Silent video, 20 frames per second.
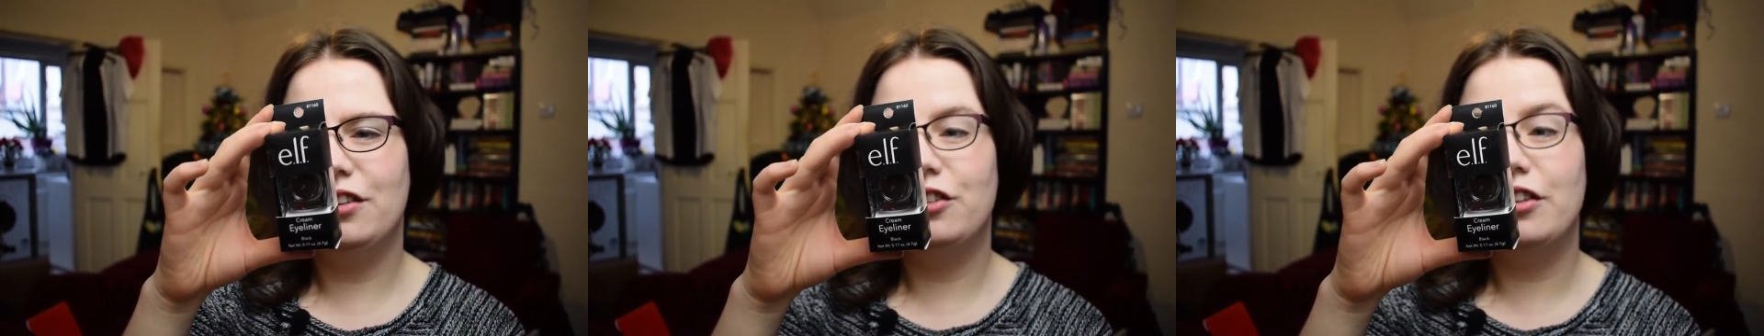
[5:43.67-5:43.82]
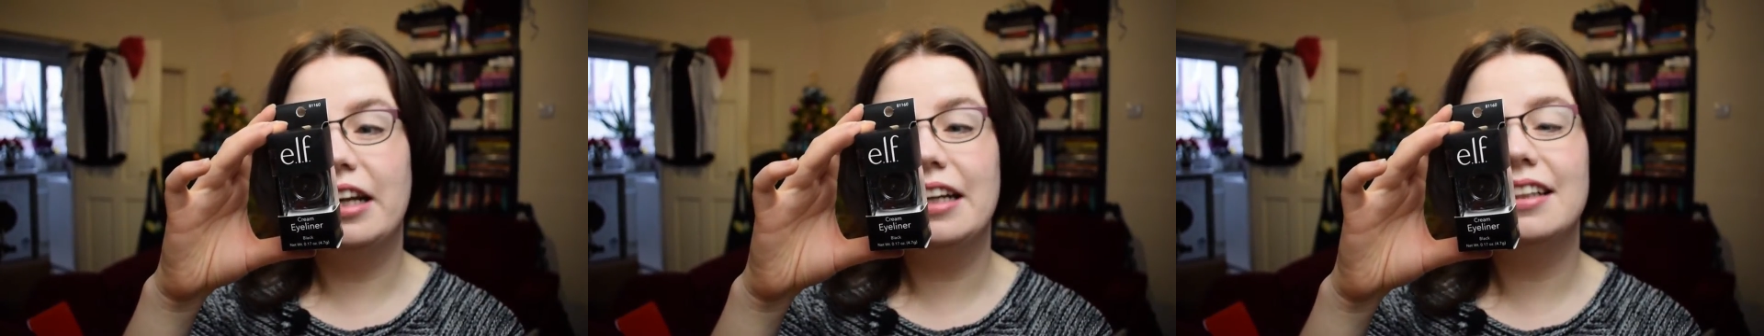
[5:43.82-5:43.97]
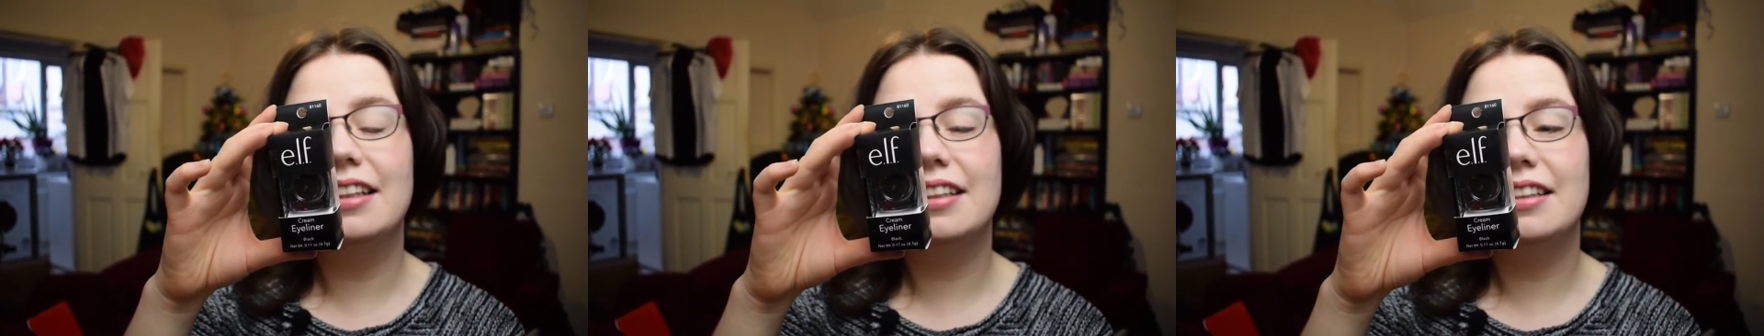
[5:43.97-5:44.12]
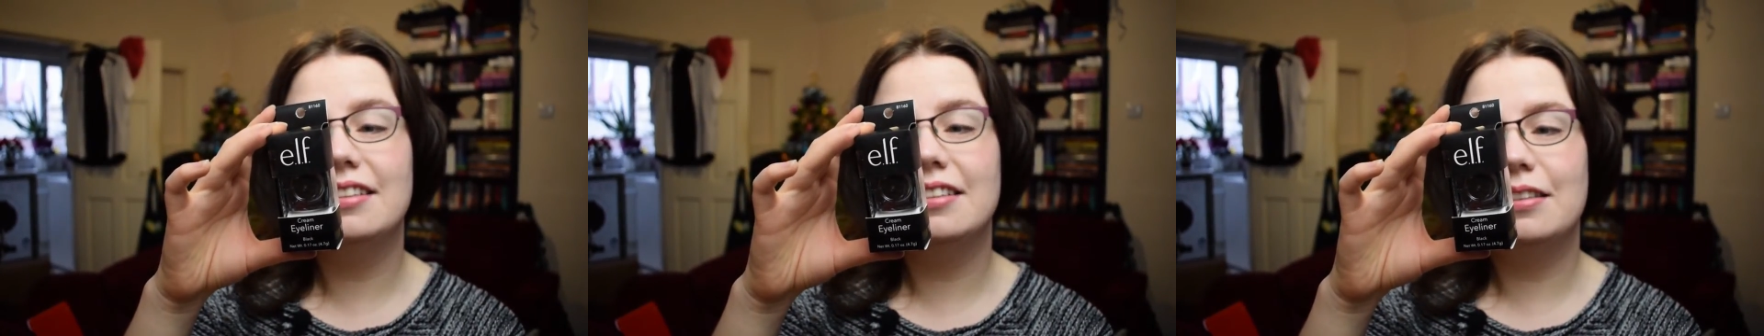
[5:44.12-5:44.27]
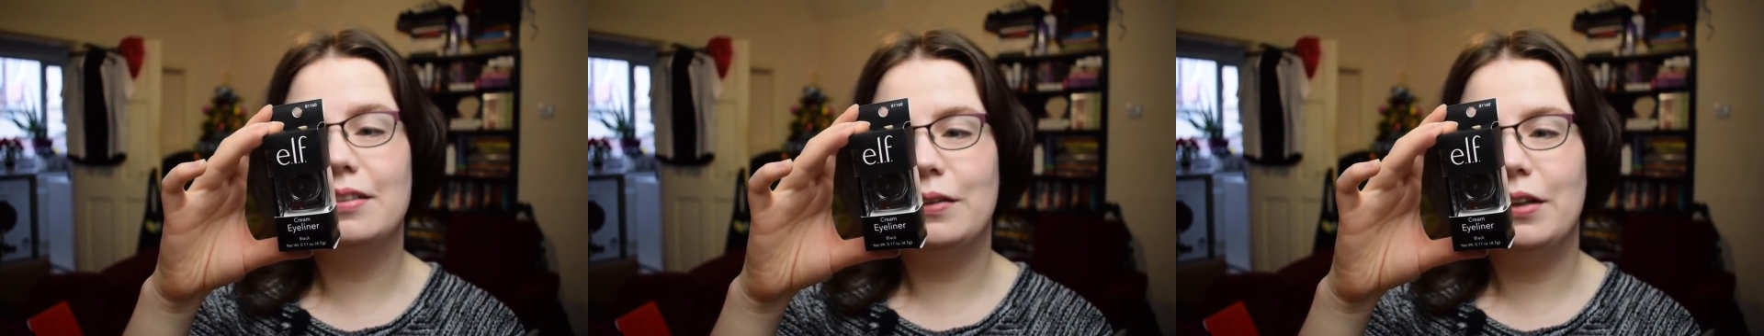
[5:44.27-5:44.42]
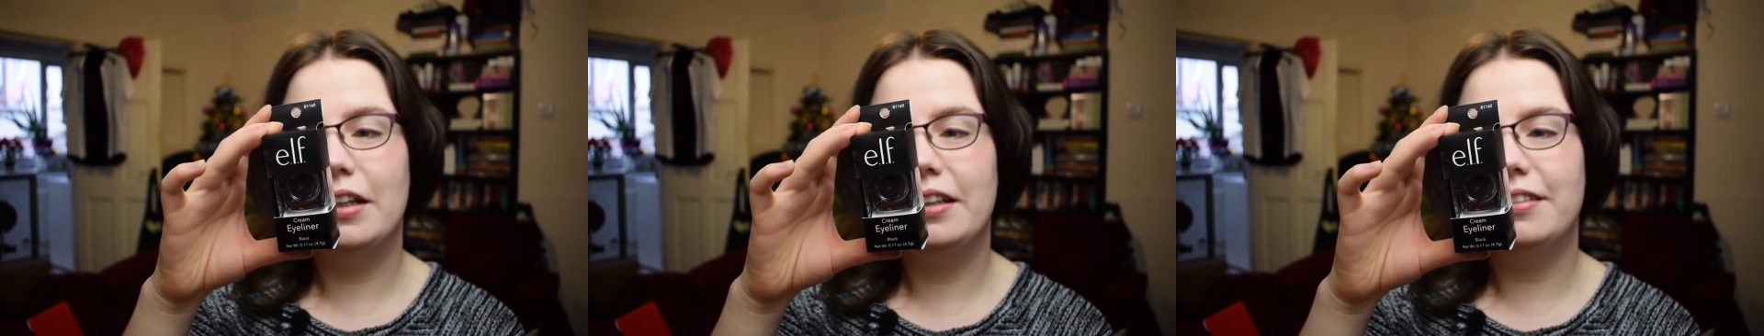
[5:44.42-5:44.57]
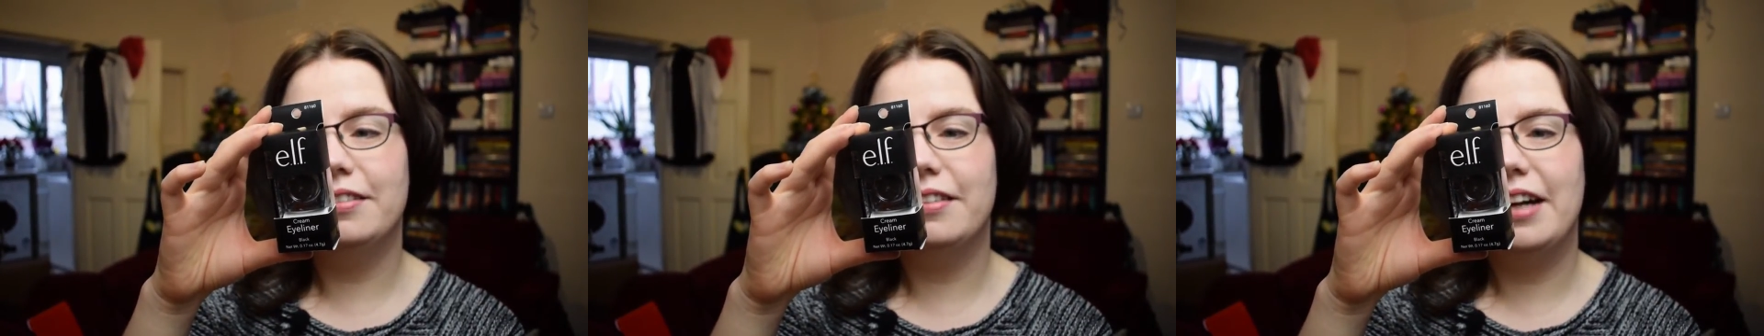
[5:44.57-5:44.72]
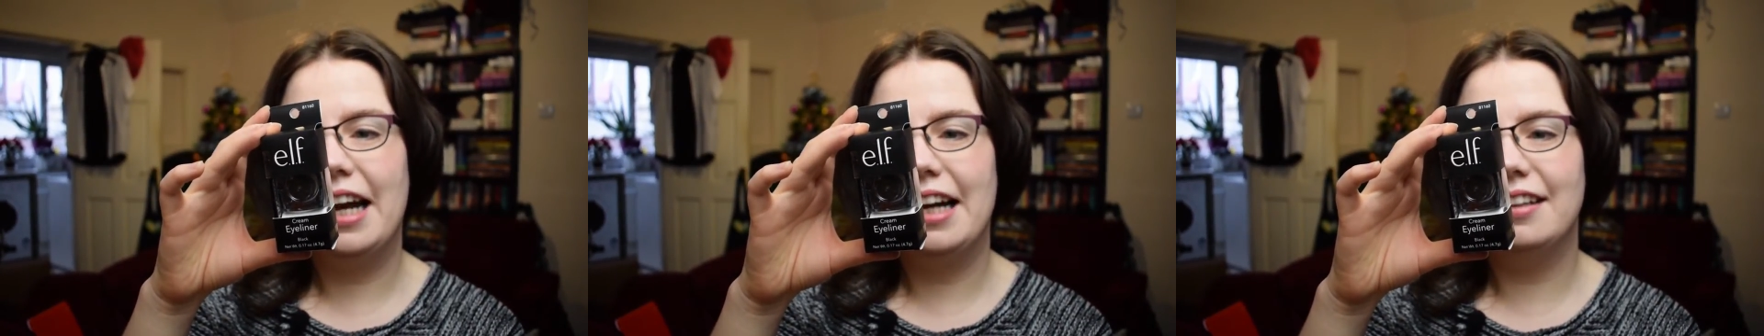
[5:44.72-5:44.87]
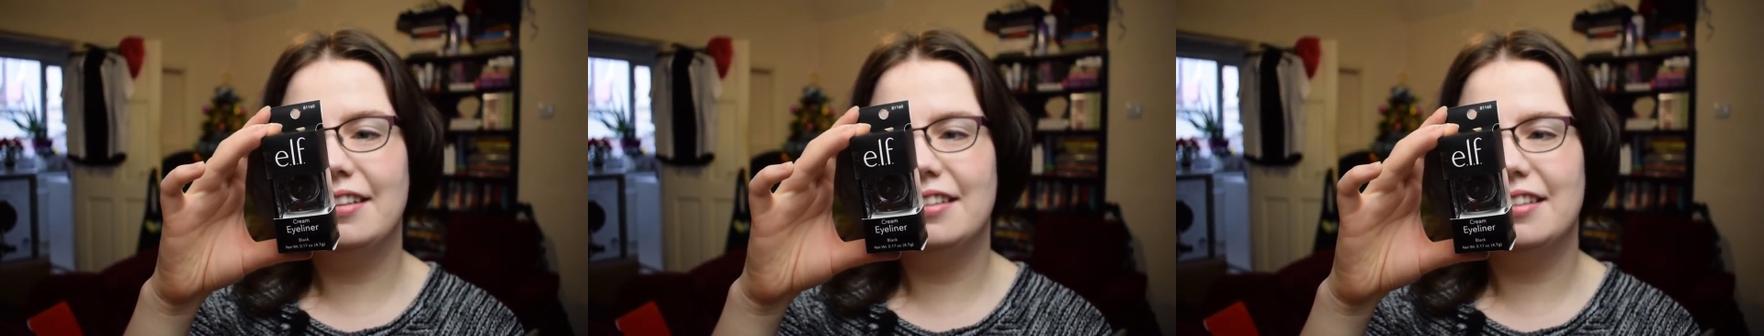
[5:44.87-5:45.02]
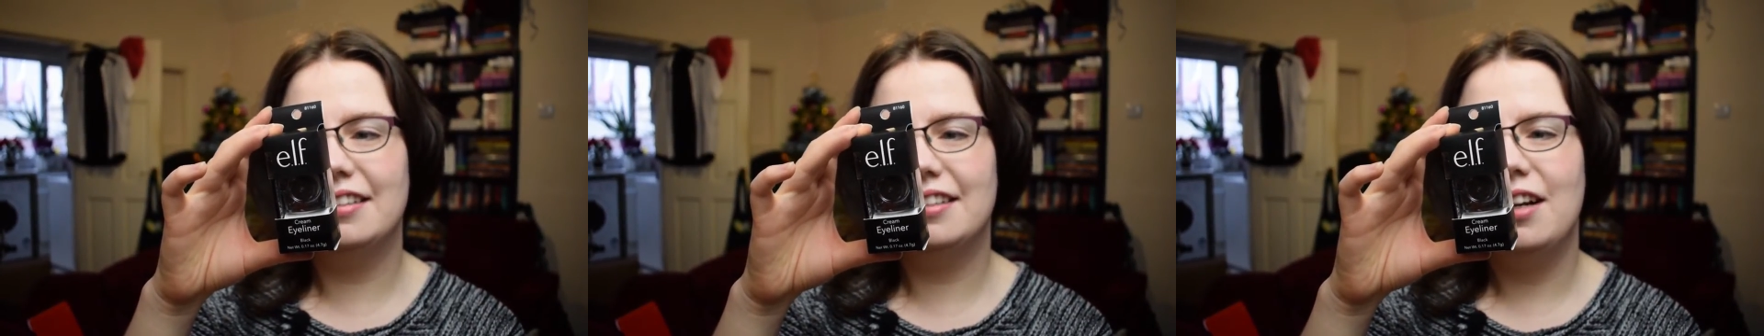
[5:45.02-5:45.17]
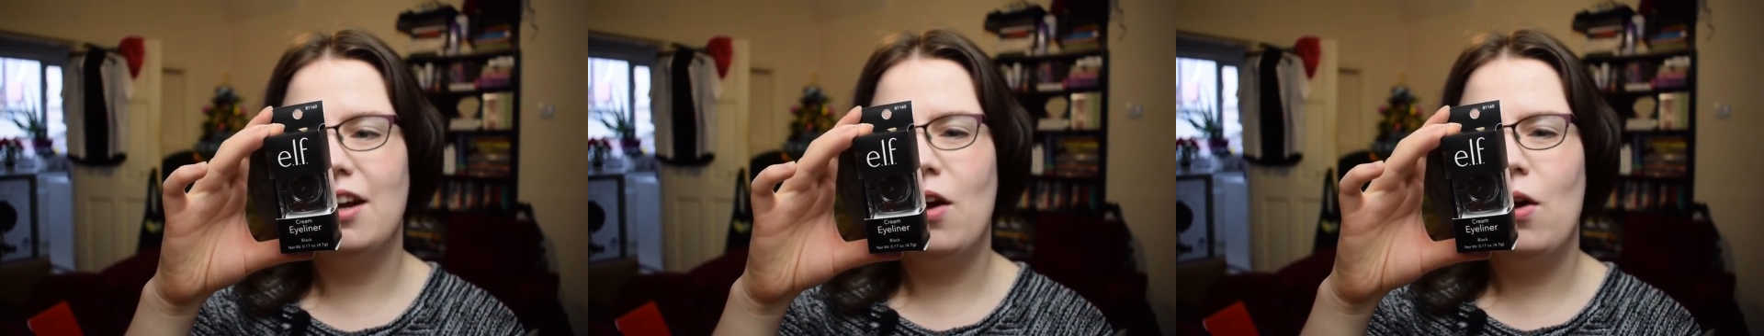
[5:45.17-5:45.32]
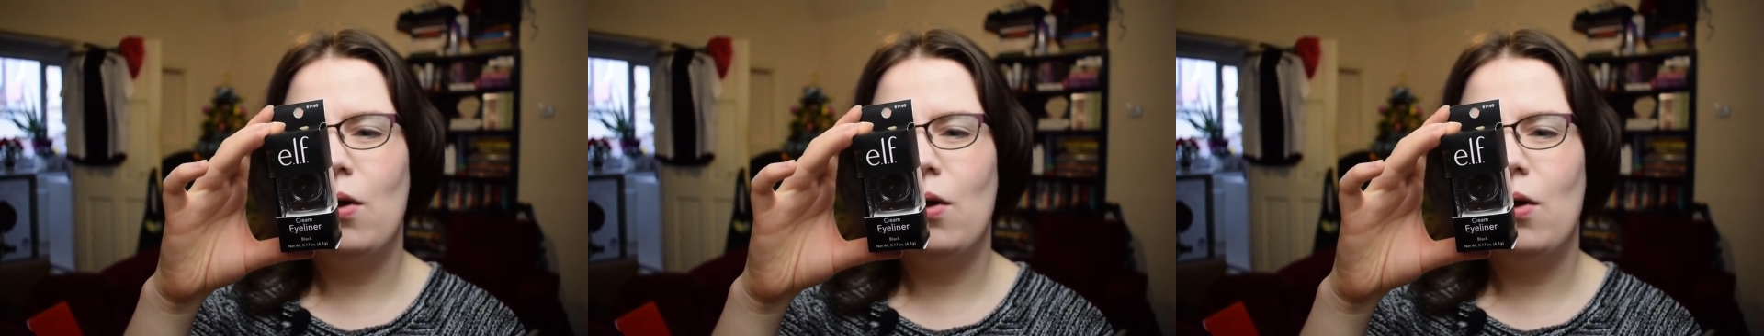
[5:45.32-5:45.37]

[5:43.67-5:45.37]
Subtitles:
gently swirl around.